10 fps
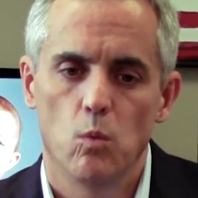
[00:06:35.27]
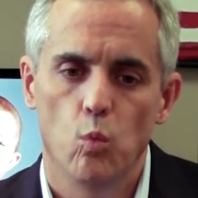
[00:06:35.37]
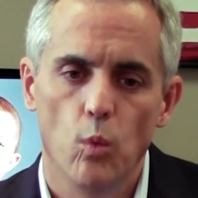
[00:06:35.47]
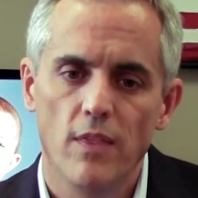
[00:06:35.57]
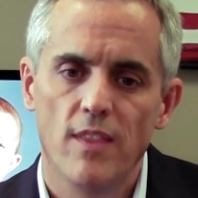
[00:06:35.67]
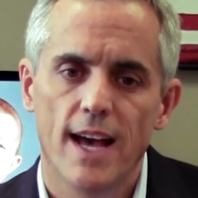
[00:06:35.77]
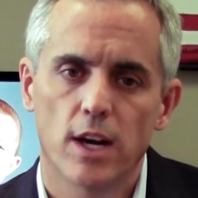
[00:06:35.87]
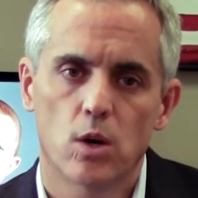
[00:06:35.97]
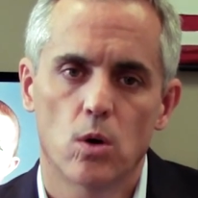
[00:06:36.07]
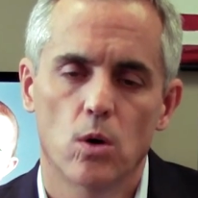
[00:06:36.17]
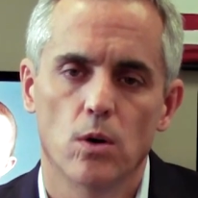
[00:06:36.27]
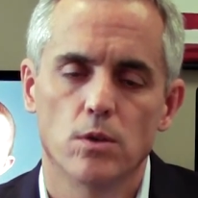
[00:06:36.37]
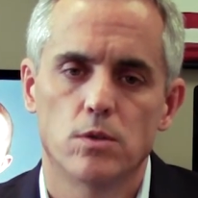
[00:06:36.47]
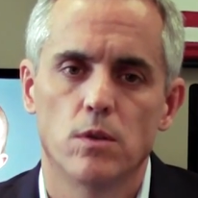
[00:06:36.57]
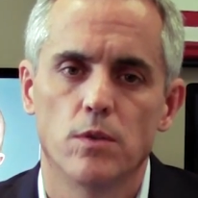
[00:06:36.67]
When that
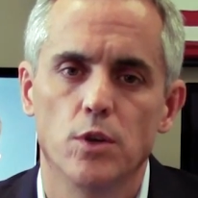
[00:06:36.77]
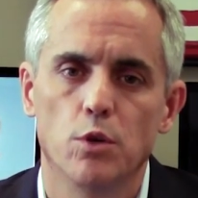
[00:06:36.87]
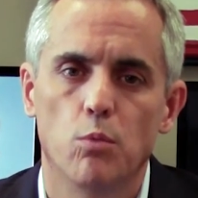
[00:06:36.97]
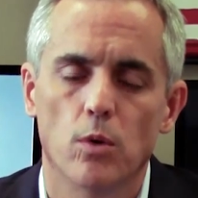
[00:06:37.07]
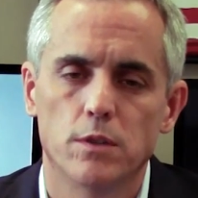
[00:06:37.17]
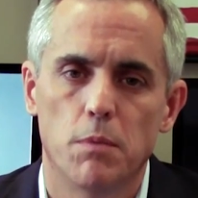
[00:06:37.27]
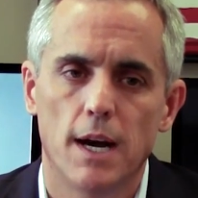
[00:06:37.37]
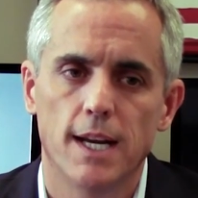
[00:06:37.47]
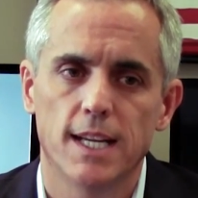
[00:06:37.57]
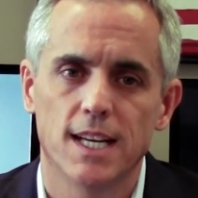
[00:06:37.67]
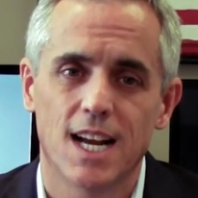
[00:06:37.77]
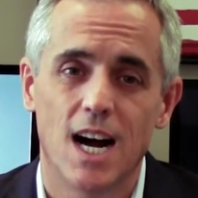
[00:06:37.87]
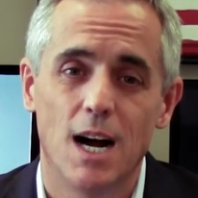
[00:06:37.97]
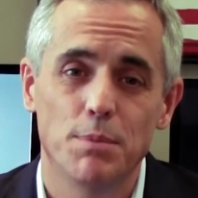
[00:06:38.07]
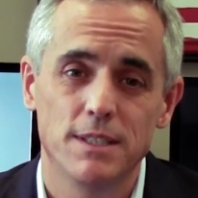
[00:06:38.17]
occurs, the newborn's body can
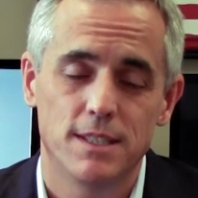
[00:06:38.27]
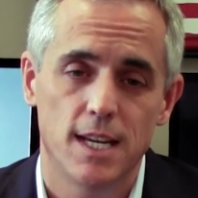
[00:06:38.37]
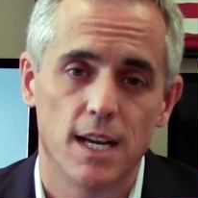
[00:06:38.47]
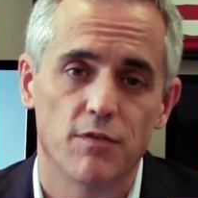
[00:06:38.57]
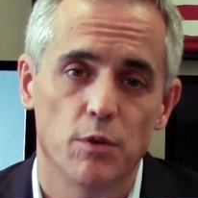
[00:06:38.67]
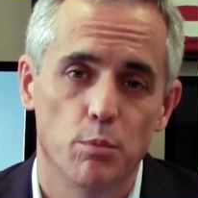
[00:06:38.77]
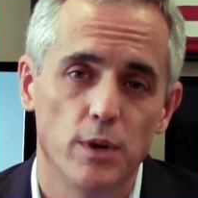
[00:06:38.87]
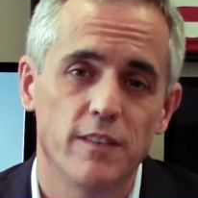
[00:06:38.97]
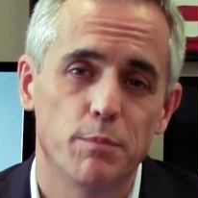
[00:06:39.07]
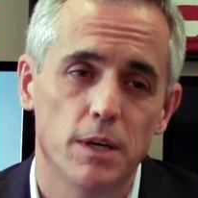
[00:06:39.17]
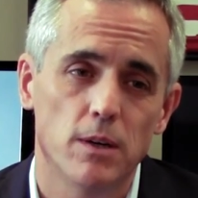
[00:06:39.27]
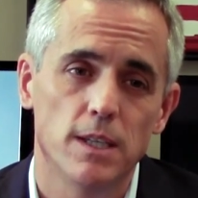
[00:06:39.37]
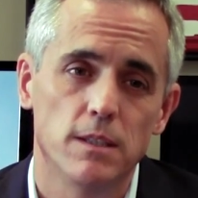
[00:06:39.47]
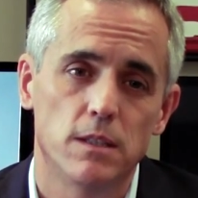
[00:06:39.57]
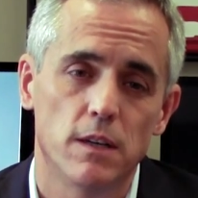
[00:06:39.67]
compensate for brief
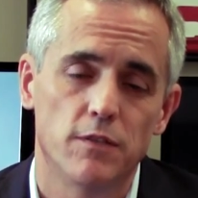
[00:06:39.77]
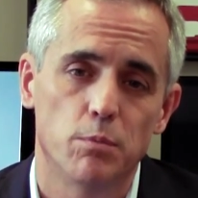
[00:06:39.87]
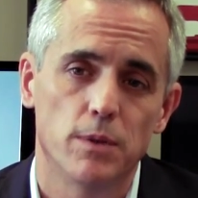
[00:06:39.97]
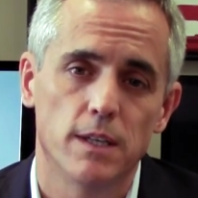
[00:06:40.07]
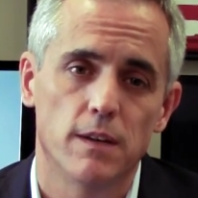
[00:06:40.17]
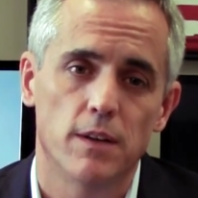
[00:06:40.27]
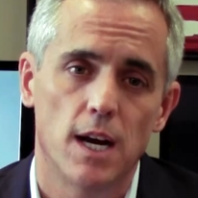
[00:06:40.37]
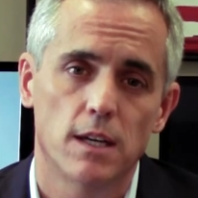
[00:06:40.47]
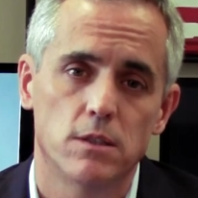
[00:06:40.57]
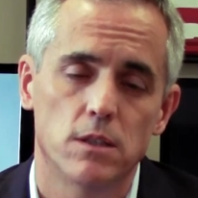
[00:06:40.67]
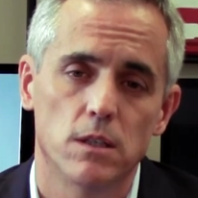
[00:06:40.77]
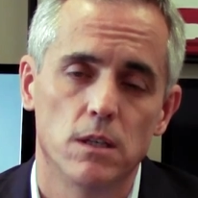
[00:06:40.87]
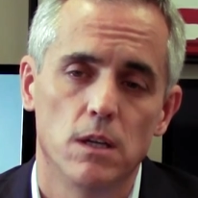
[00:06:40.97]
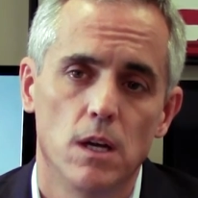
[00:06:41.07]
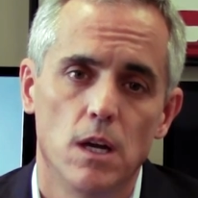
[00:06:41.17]
periods of depleted
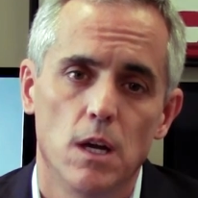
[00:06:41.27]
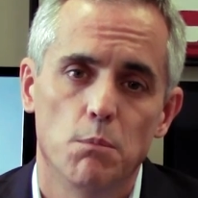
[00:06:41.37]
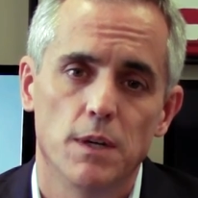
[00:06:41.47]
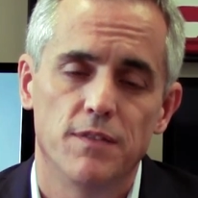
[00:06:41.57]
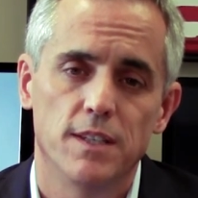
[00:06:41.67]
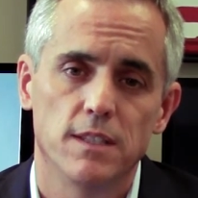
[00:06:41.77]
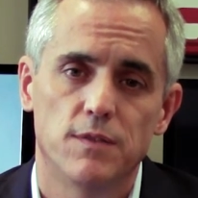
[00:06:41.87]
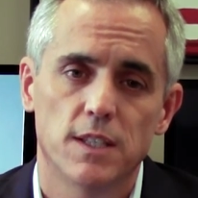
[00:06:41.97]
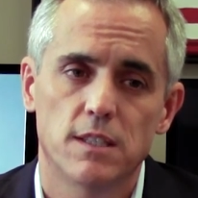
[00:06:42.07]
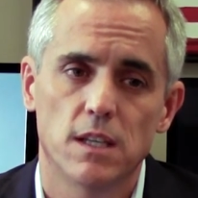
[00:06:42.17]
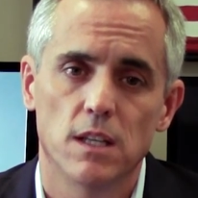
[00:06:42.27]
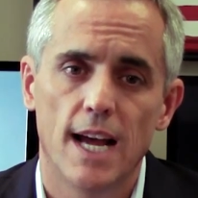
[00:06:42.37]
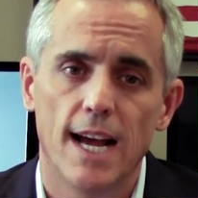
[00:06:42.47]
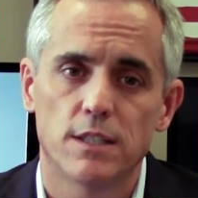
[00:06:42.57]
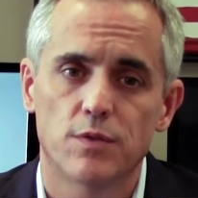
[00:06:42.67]
oxygen. But if the asphyxia
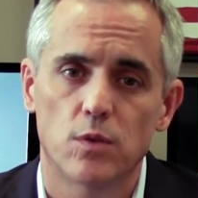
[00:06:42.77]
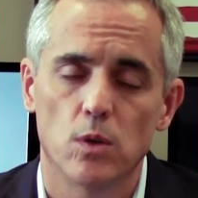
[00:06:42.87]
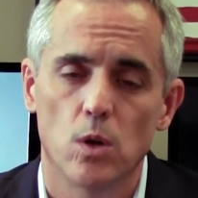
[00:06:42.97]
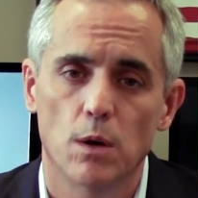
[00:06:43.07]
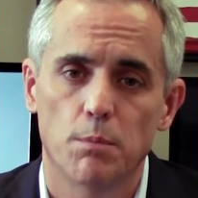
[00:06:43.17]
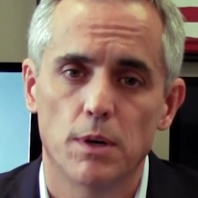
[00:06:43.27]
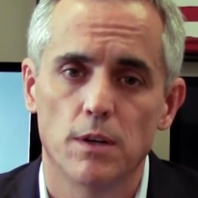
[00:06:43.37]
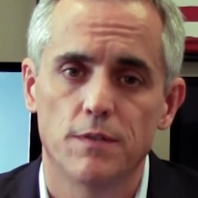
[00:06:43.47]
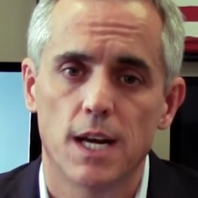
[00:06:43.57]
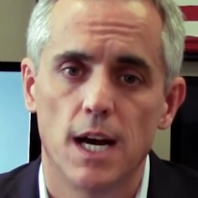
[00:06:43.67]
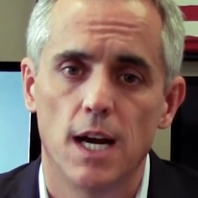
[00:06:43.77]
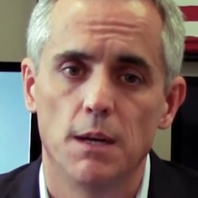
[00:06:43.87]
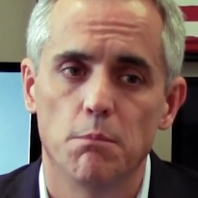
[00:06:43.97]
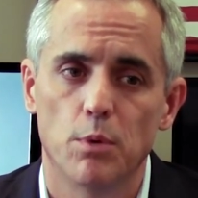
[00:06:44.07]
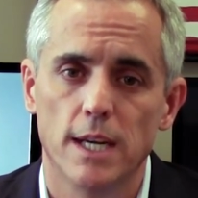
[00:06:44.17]
lasts for a long period of
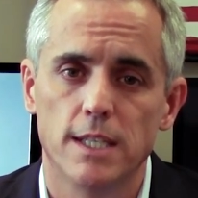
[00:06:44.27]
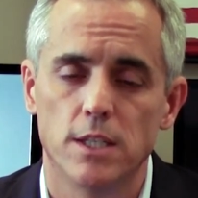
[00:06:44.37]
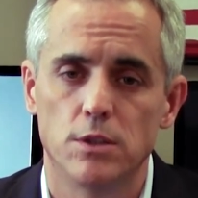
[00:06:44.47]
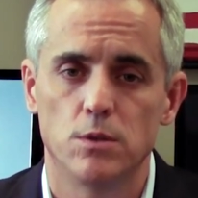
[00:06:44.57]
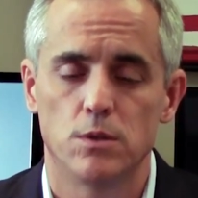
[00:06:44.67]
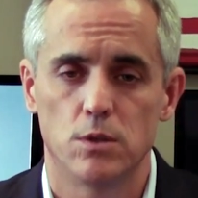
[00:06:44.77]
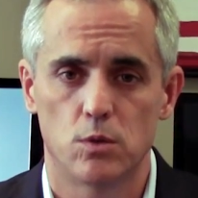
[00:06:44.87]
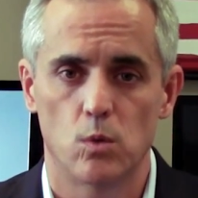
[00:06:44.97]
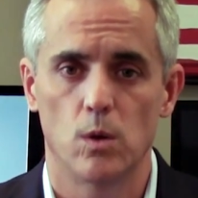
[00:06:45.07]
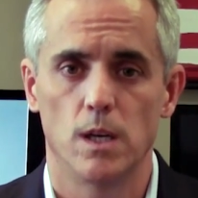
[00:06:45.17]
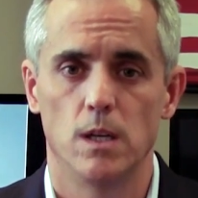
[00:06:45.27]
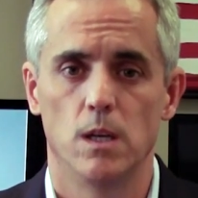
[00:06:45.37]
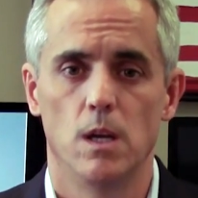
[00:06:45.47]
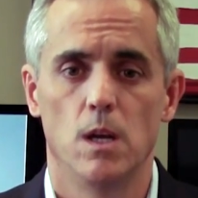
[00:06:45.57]
time, brain tissue is destroyed.